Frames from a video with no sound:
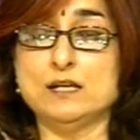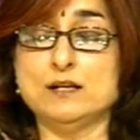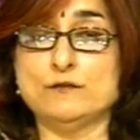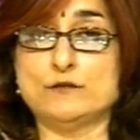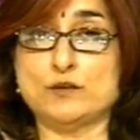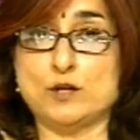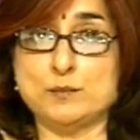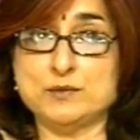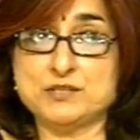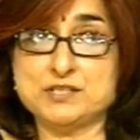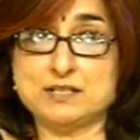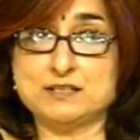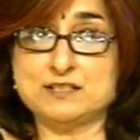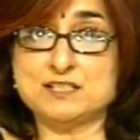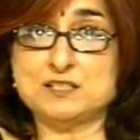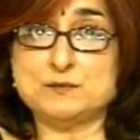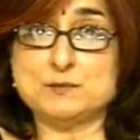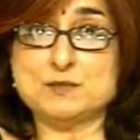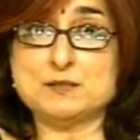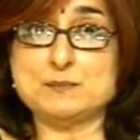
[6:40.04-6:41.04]
from a
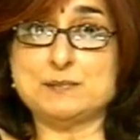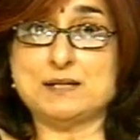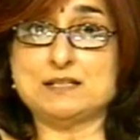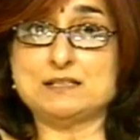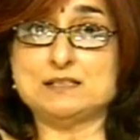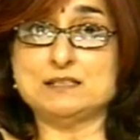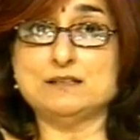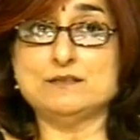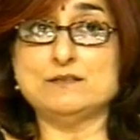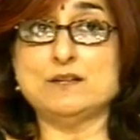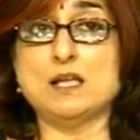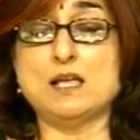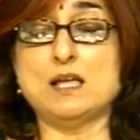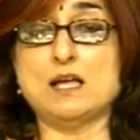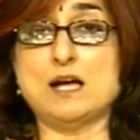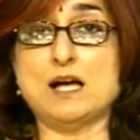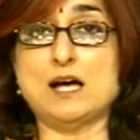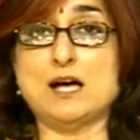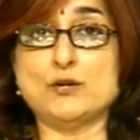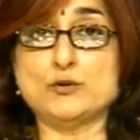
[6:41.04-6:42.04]
gendered perspective,
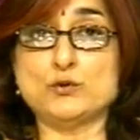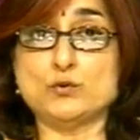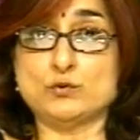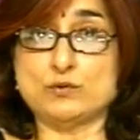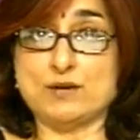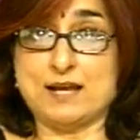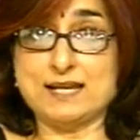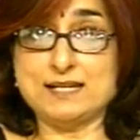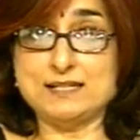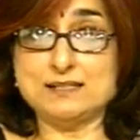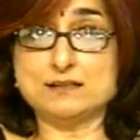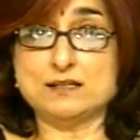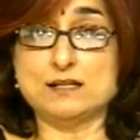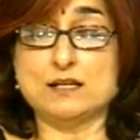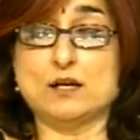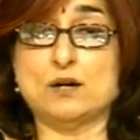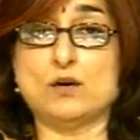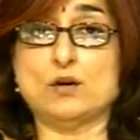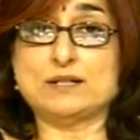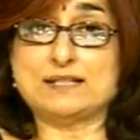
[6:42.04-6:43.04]
how you write
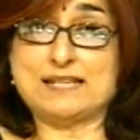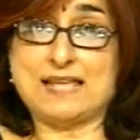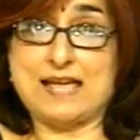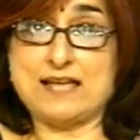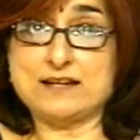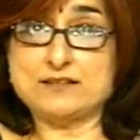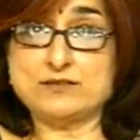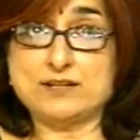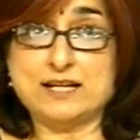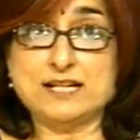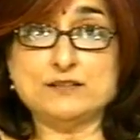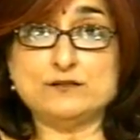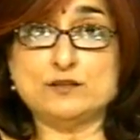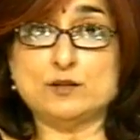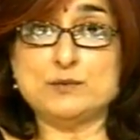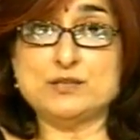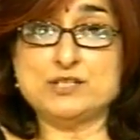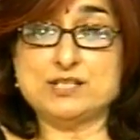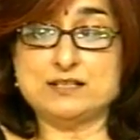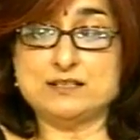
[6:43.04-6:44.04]
or can write
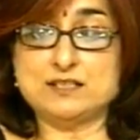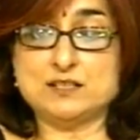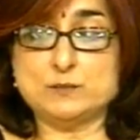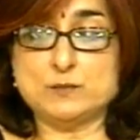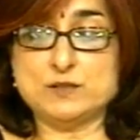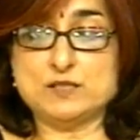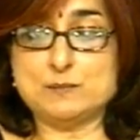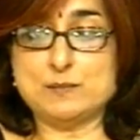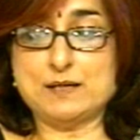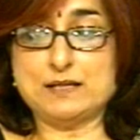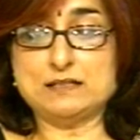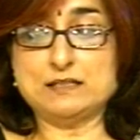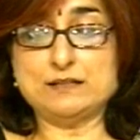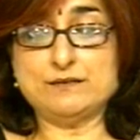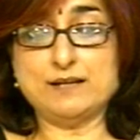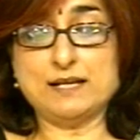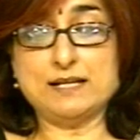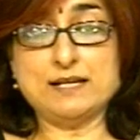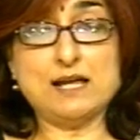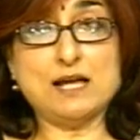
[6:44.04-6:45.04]
from a gendered
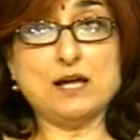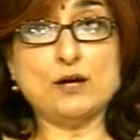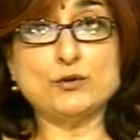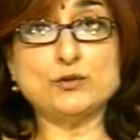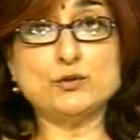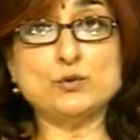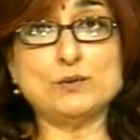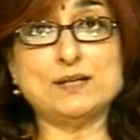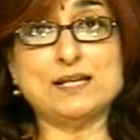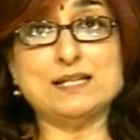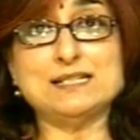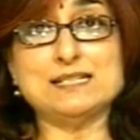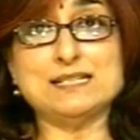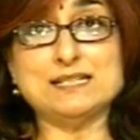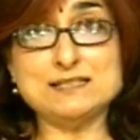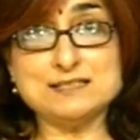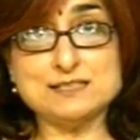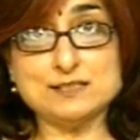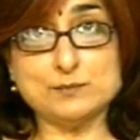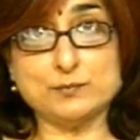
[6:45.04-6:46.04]
perspective, and how you can
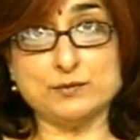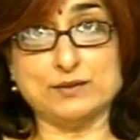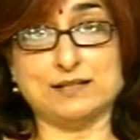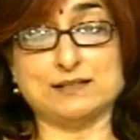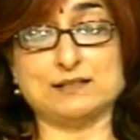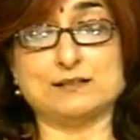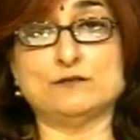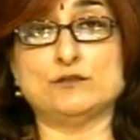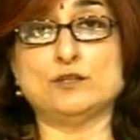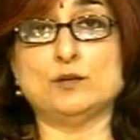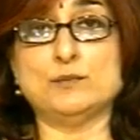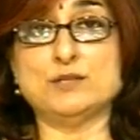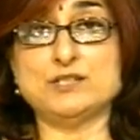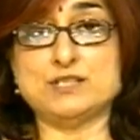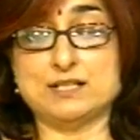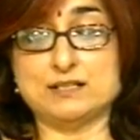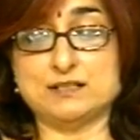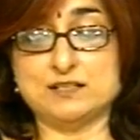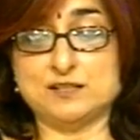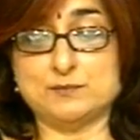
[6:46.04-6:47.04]
interpret from a
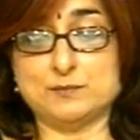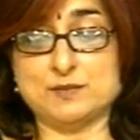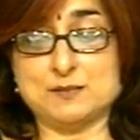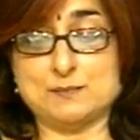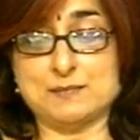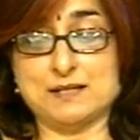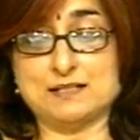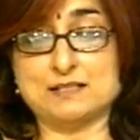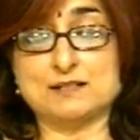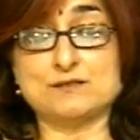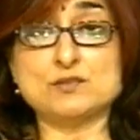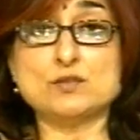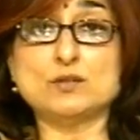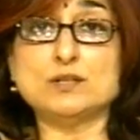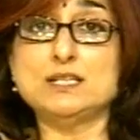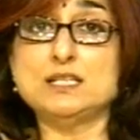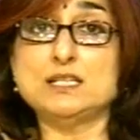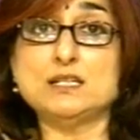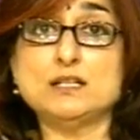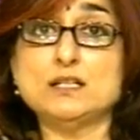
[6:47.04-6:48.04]
gendered perspective.
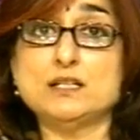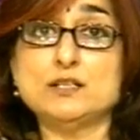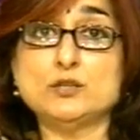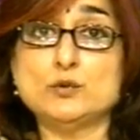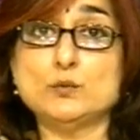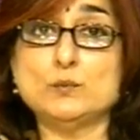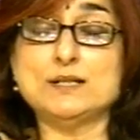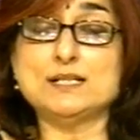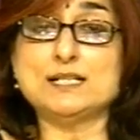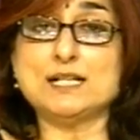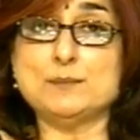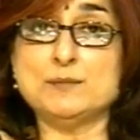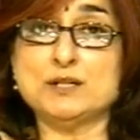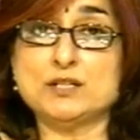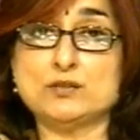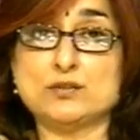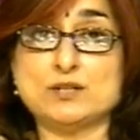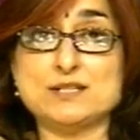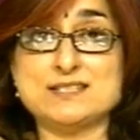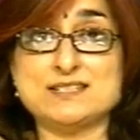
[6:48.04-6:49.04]
So here you will come
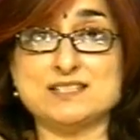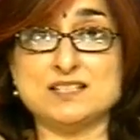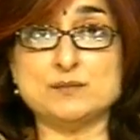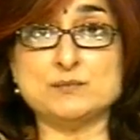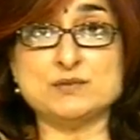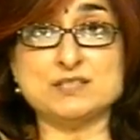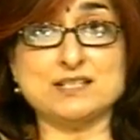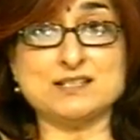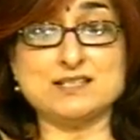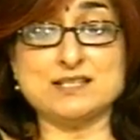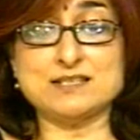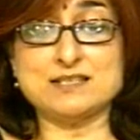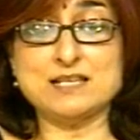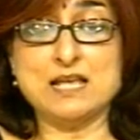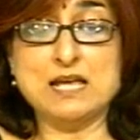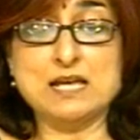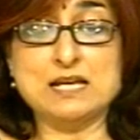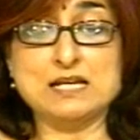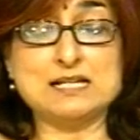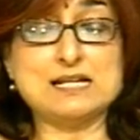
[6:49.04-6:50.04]
across terms such as
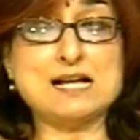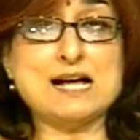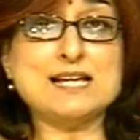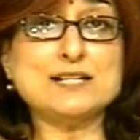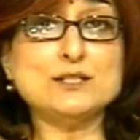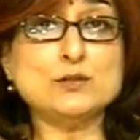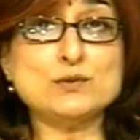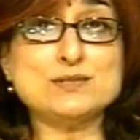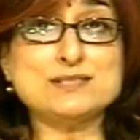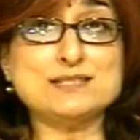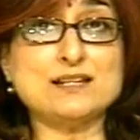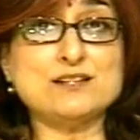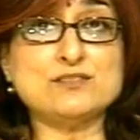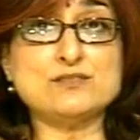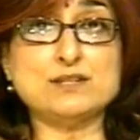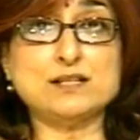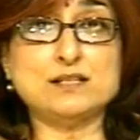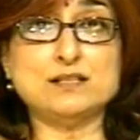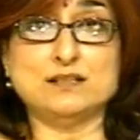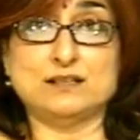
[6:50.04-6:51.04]

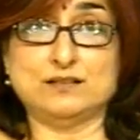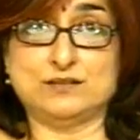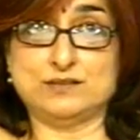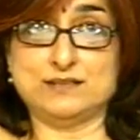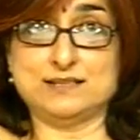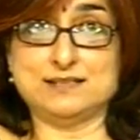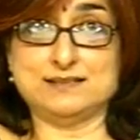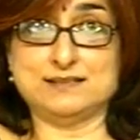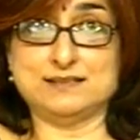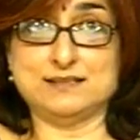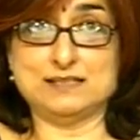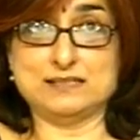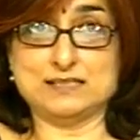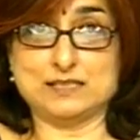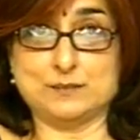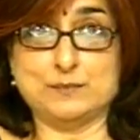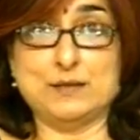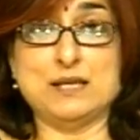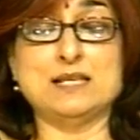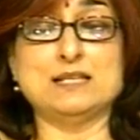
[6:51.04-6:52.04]
gynocentric
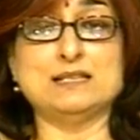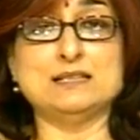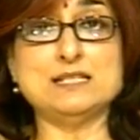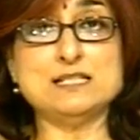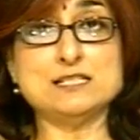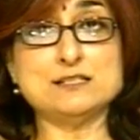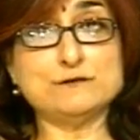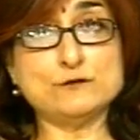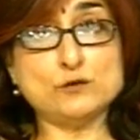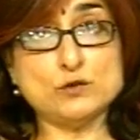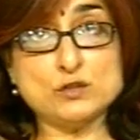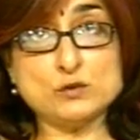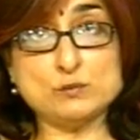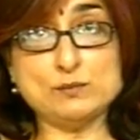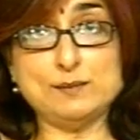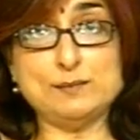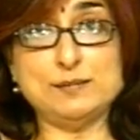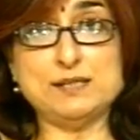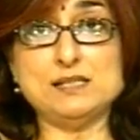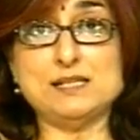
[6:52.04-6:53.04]
criticism. These of course
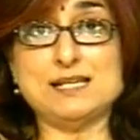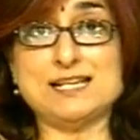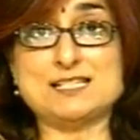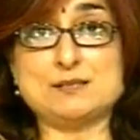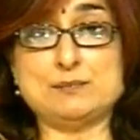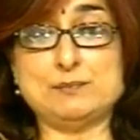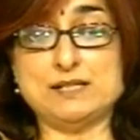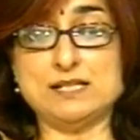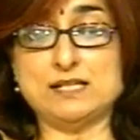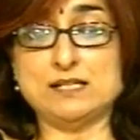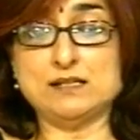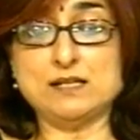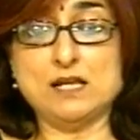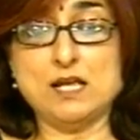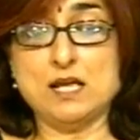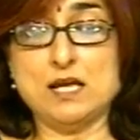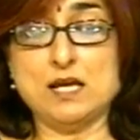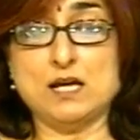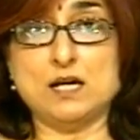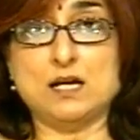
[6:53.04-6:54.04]
will be explained
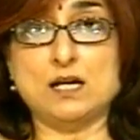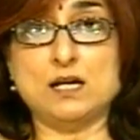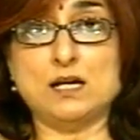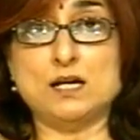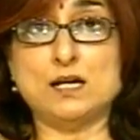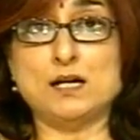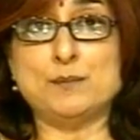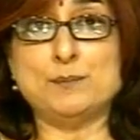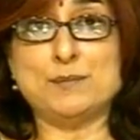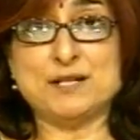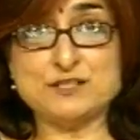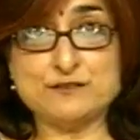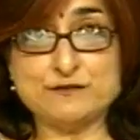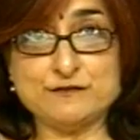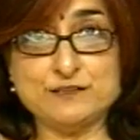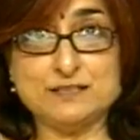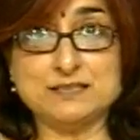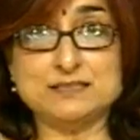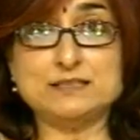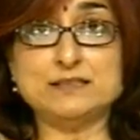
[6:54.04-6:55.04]
much
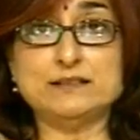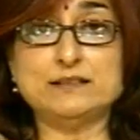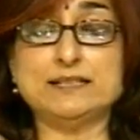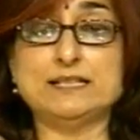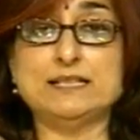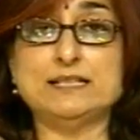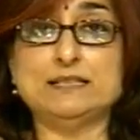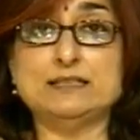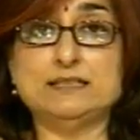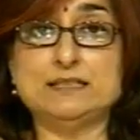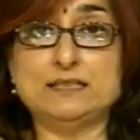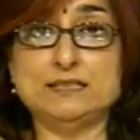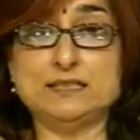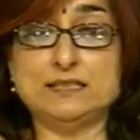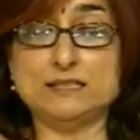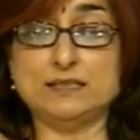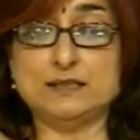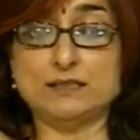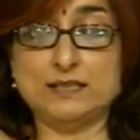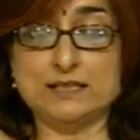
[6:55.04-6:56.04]
further in
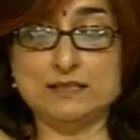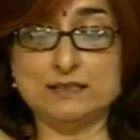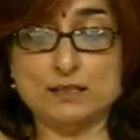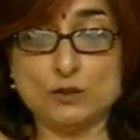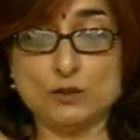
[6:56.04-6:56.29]
the